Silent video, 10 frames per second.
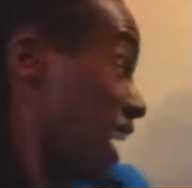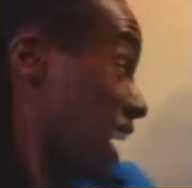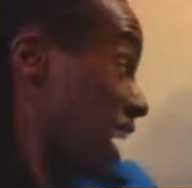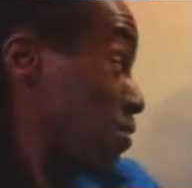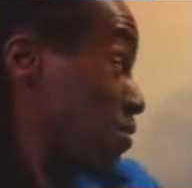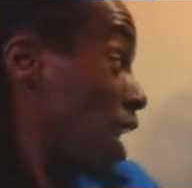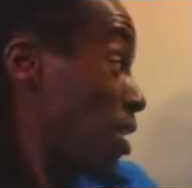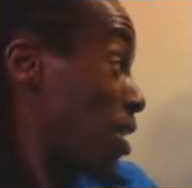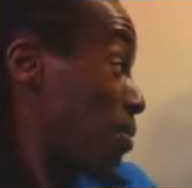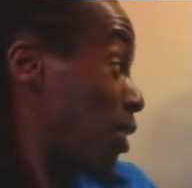And we're on
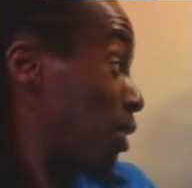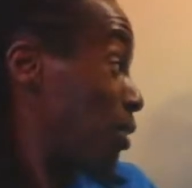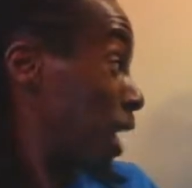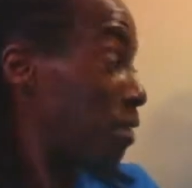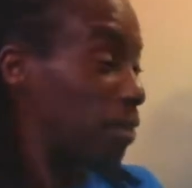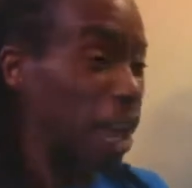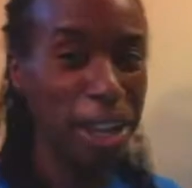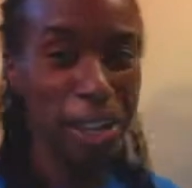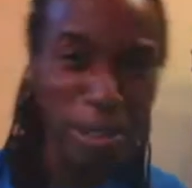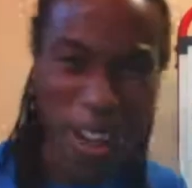number 2, by the way.
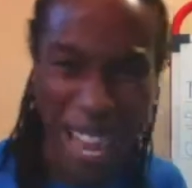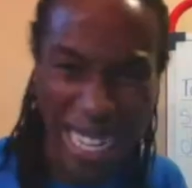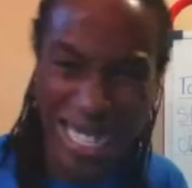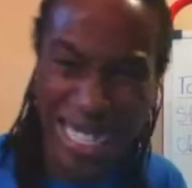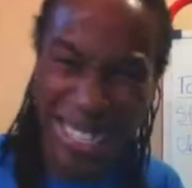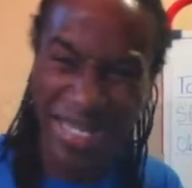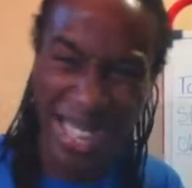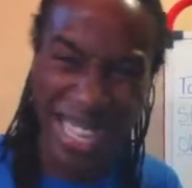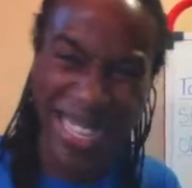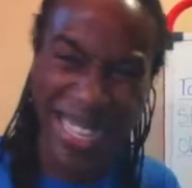We're practicing
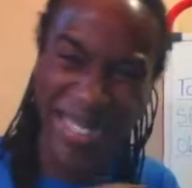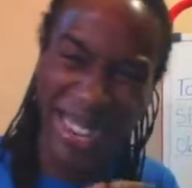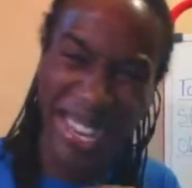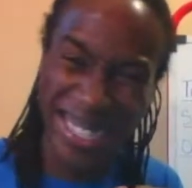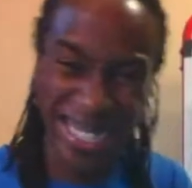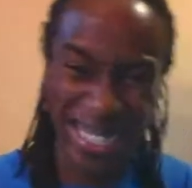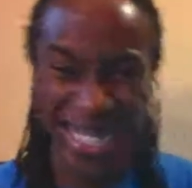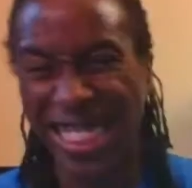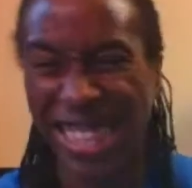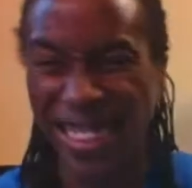making contractions.
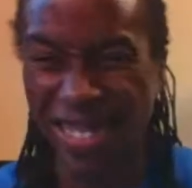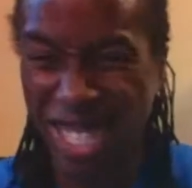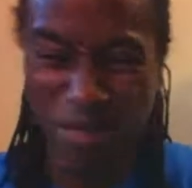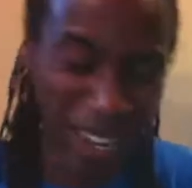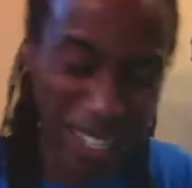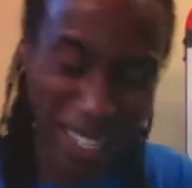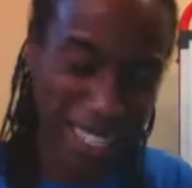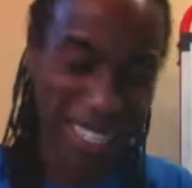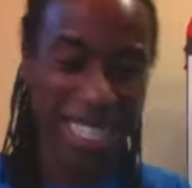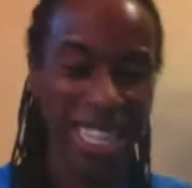I love this part.
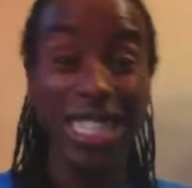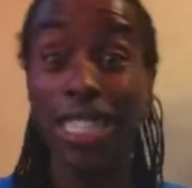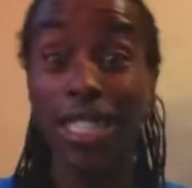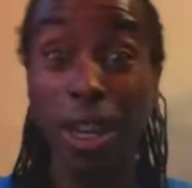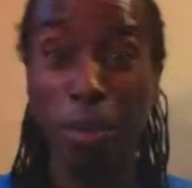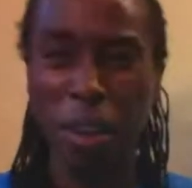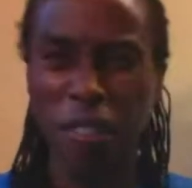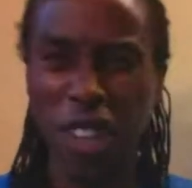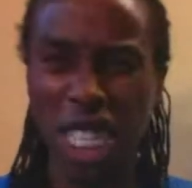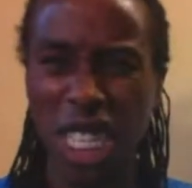This is going to be
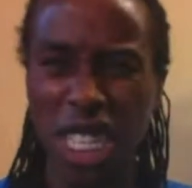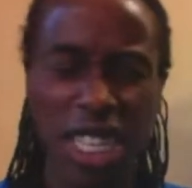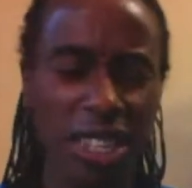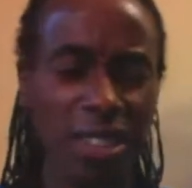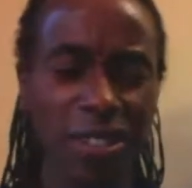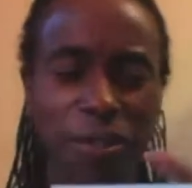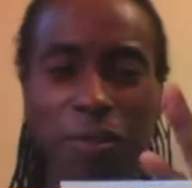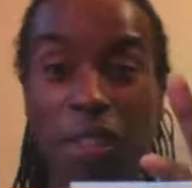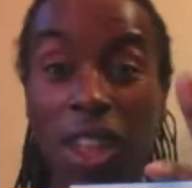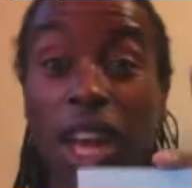fun.
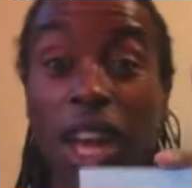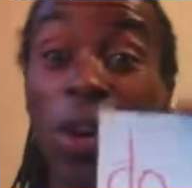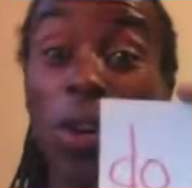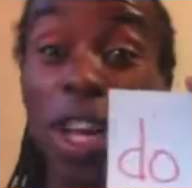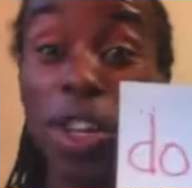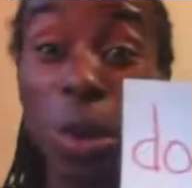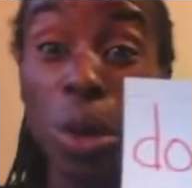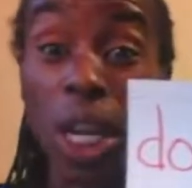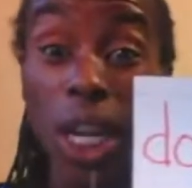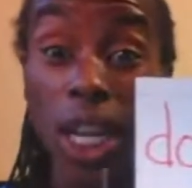In
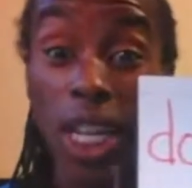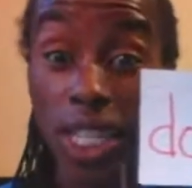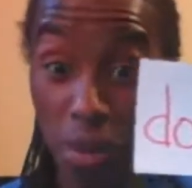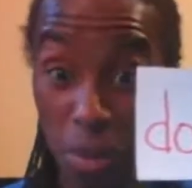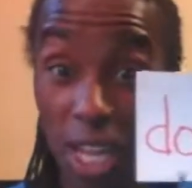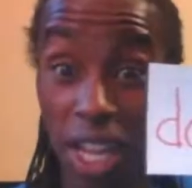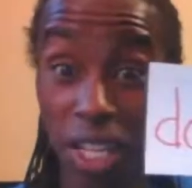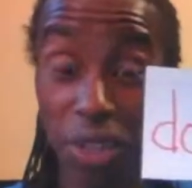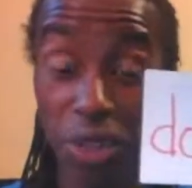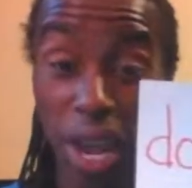order to make a
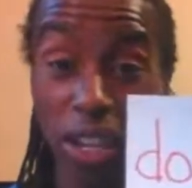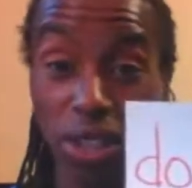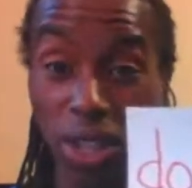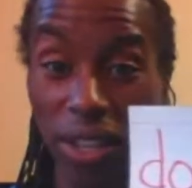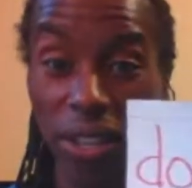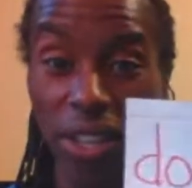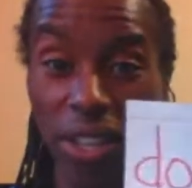contraction,